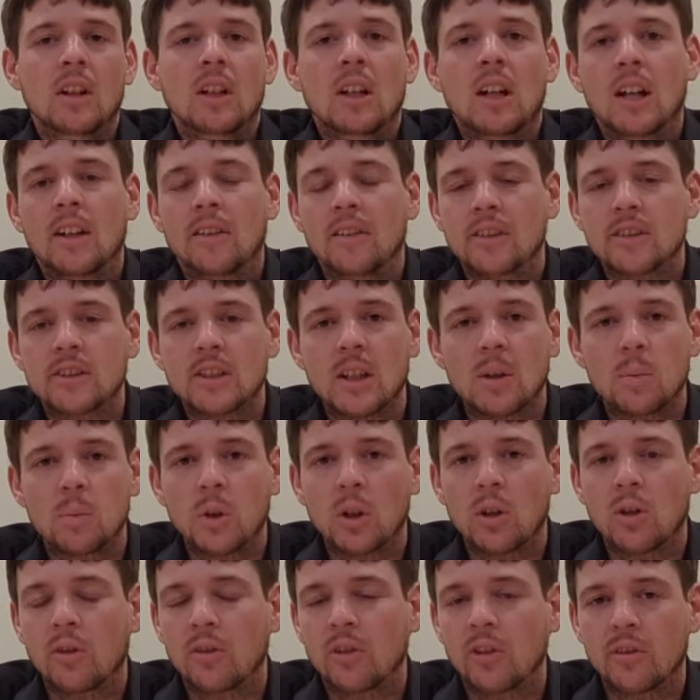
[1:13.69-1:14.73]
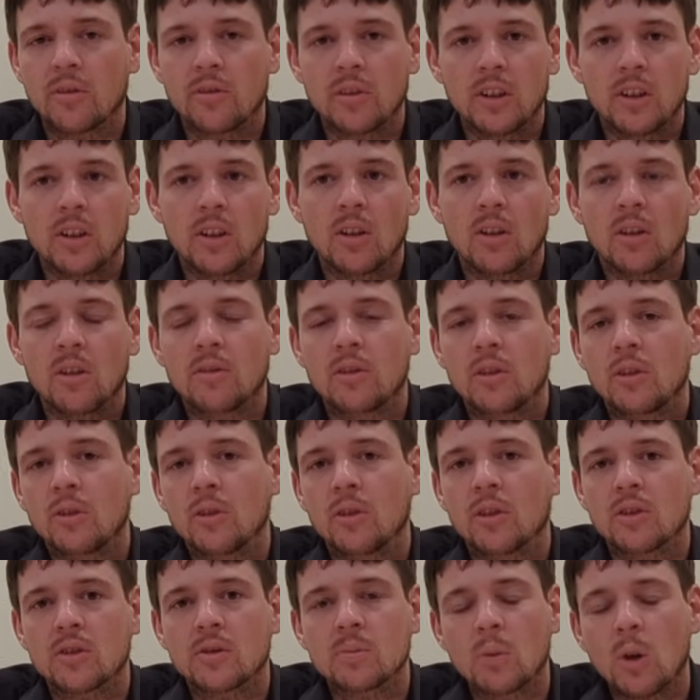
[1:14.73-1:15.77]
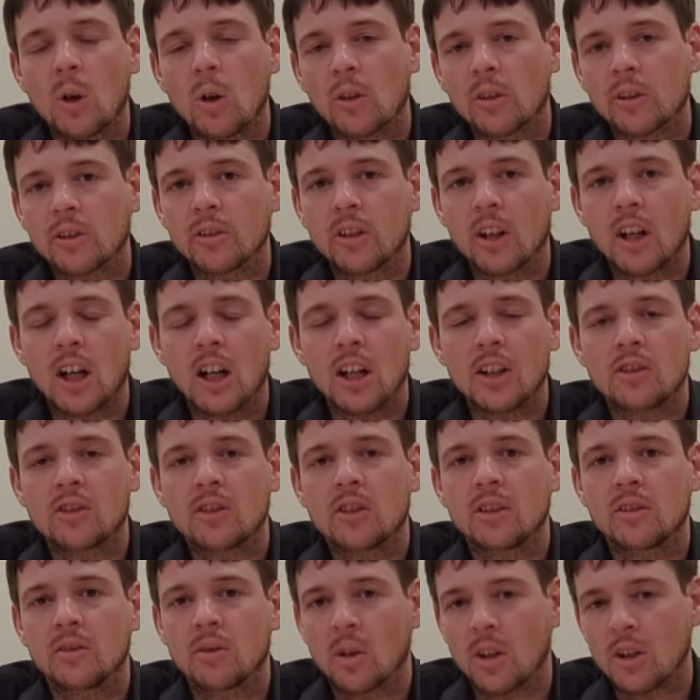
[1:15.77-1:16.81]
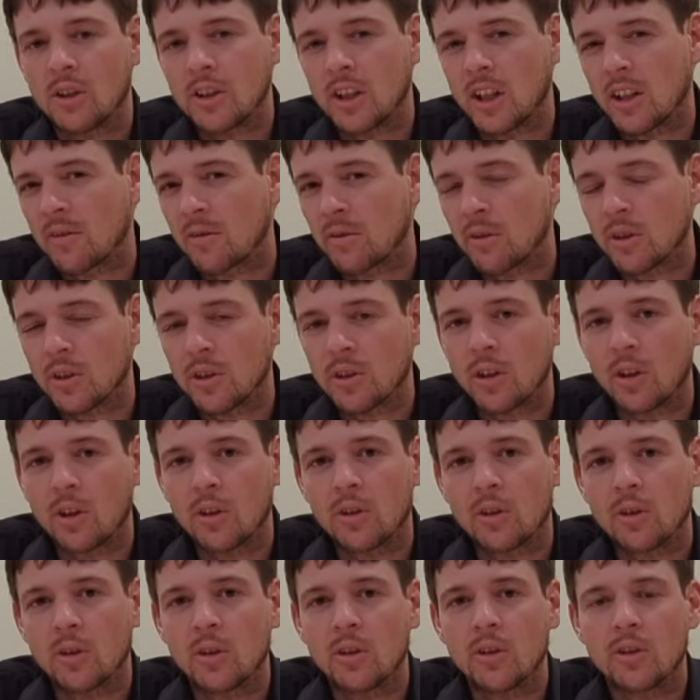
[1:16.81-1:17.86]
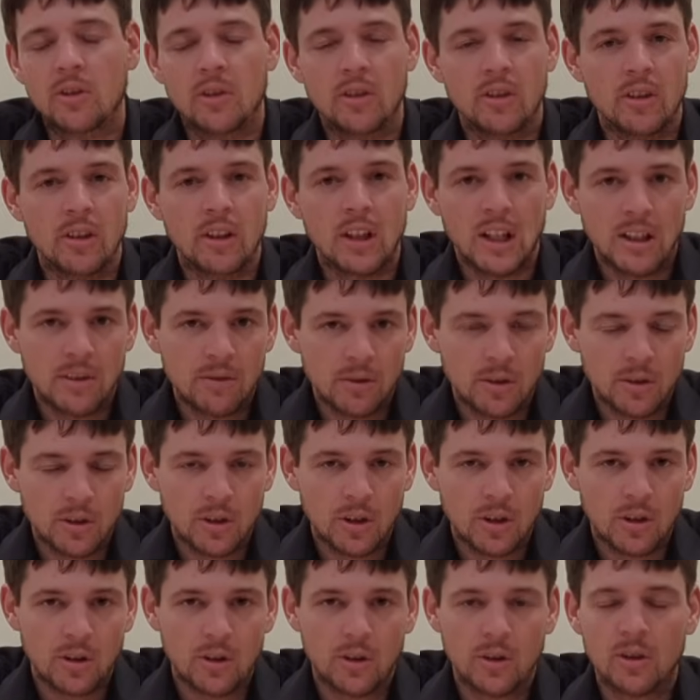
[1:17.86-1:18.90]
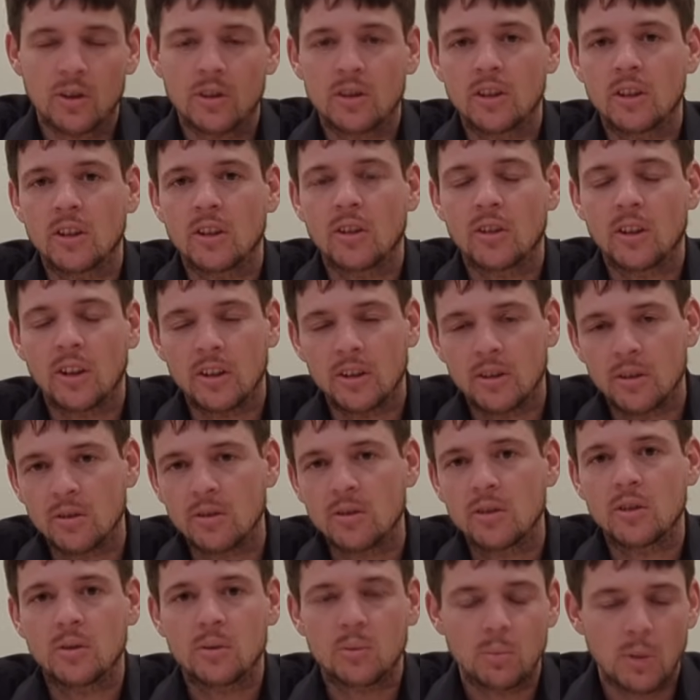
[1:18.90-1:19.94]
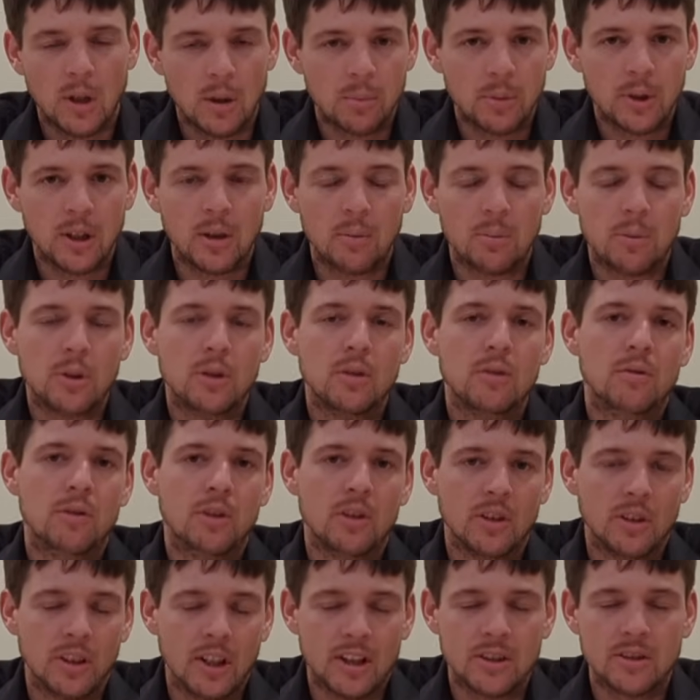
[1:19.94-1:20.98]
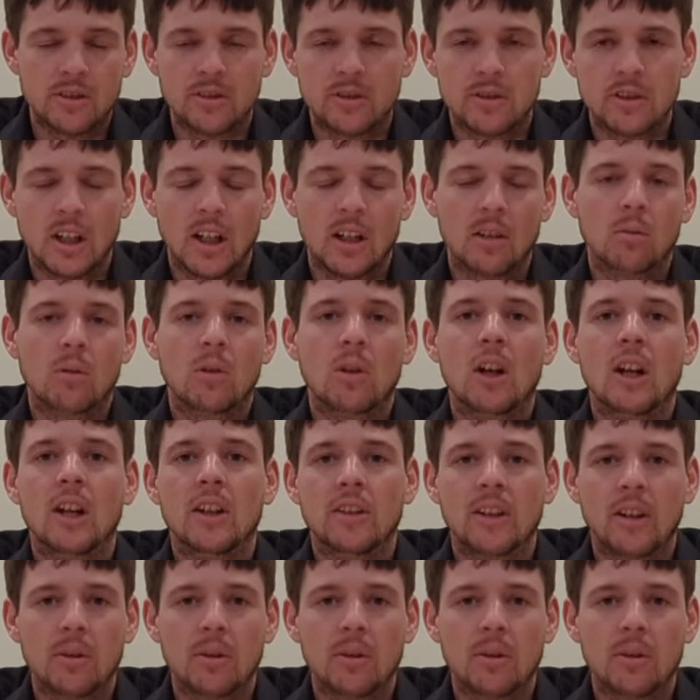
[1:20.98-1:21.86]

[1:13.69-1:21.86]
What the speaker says: And the same goes if you're doing a smaller garage, you want 10-foot tall doors or 8-foot tall doors, then you bump it up 2 foot and that's your sidewall height.